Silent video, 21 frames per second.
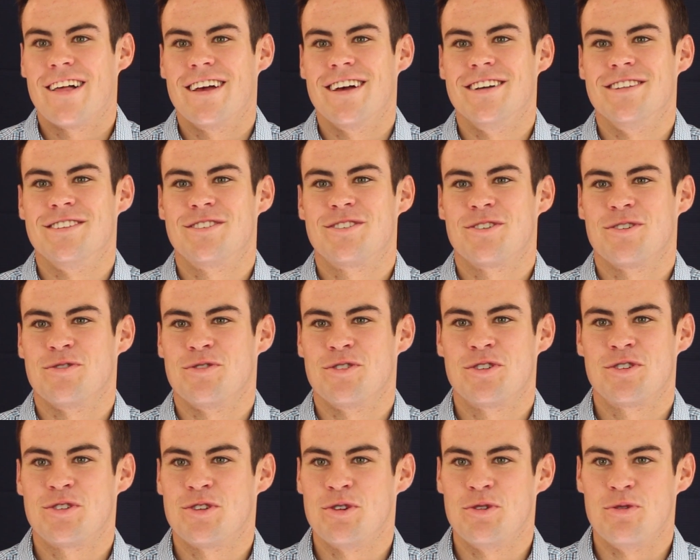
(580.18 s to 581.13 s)
And so
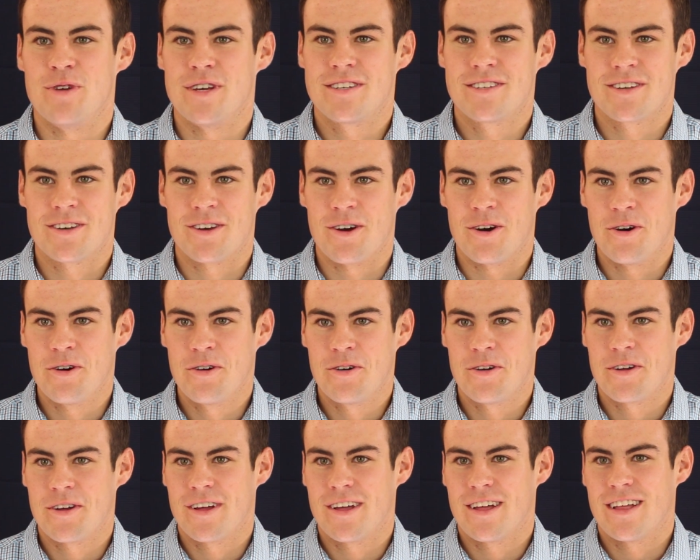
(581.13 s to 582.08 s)
just 2 weeks ago,
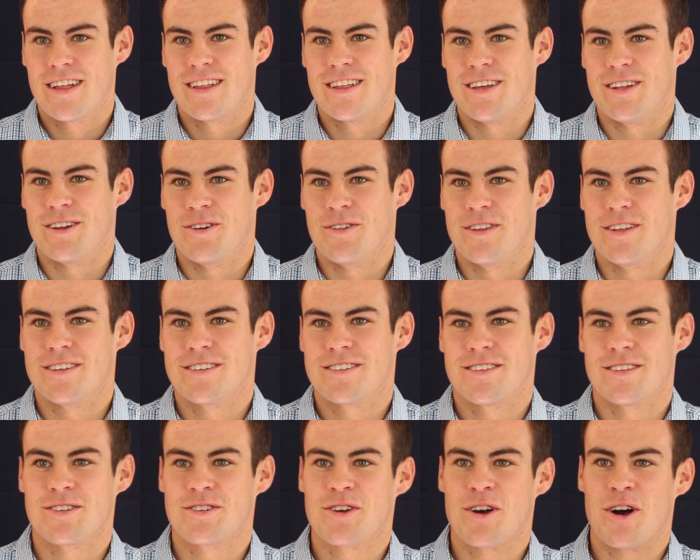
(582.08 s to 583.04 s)
you know,
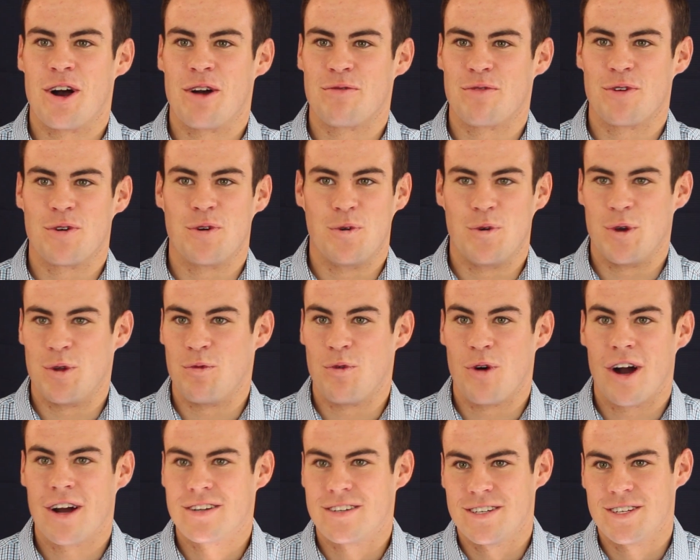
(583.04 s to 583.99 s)
this convert who he'd
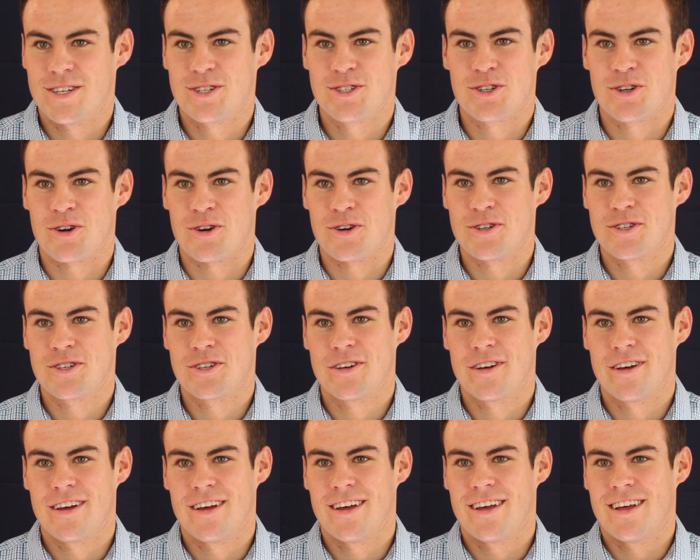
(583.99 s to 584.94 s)
walked into church,
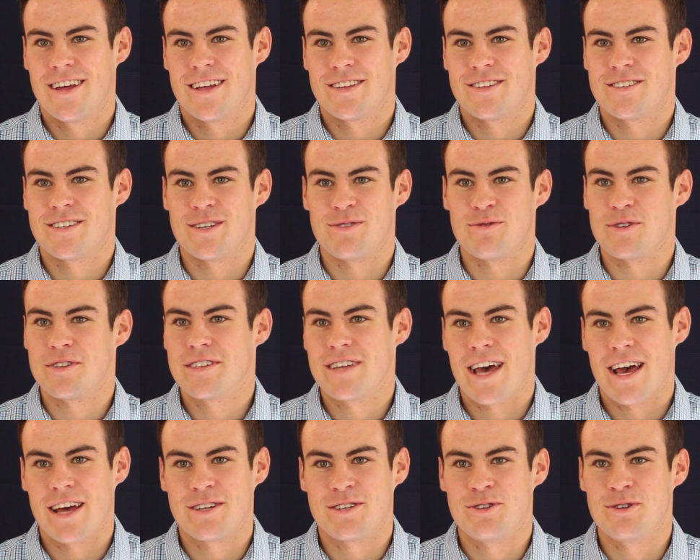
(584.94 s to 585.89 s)
seen with
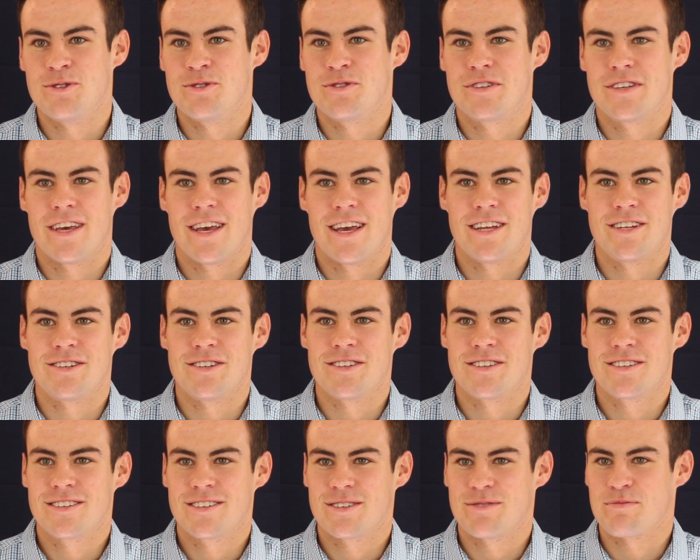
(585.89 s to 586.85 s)
tattoos,
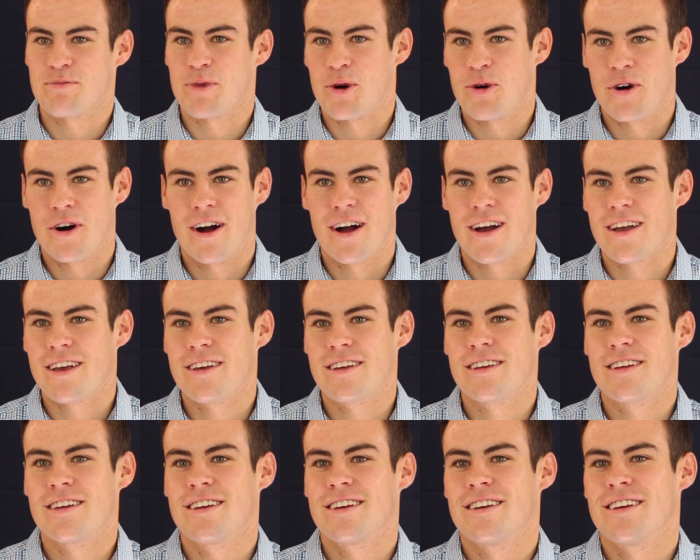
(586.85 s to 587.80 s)
gauges,
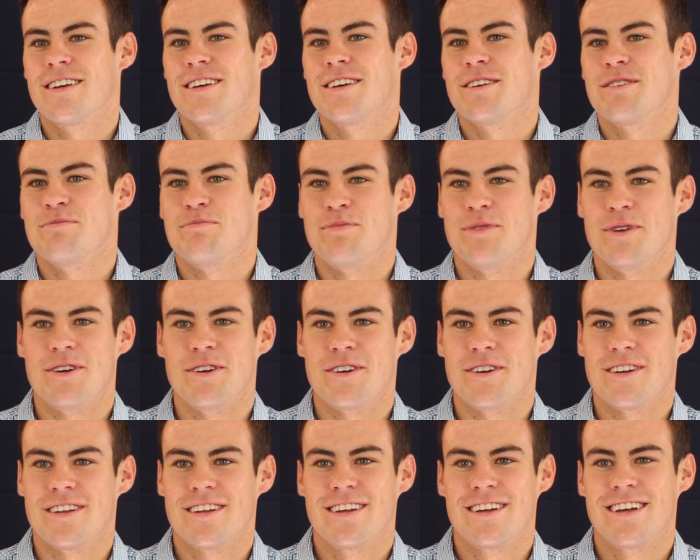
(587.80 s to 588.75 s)
mohawk,
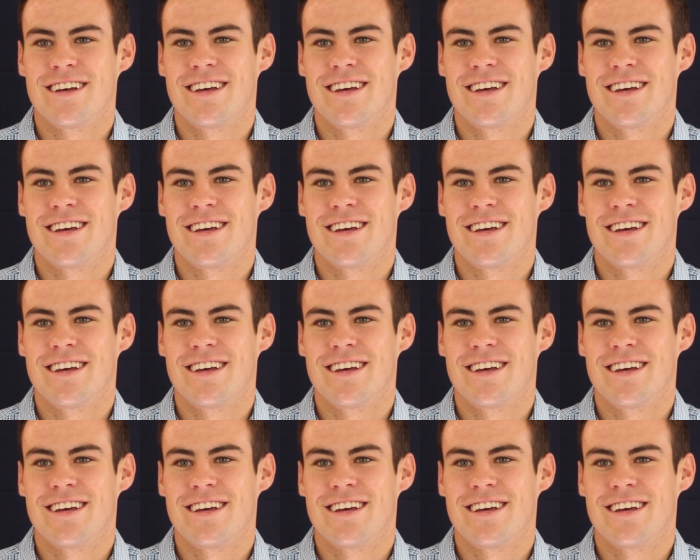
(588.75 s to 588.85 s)
beard,